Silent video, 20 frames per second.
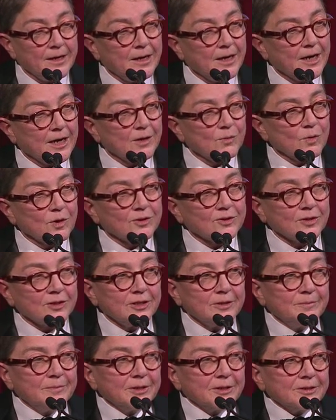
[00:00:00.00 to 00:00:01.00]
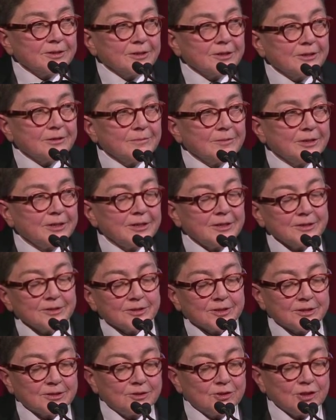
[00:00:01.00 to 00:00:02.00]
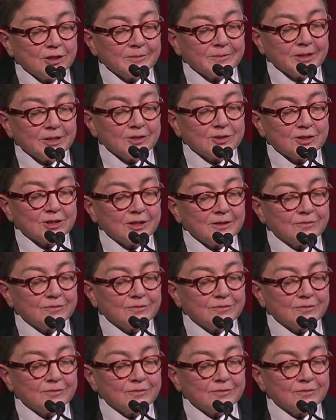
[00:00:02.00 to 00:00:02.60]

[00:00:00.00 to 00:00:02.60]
I worked on the building committee at GMHC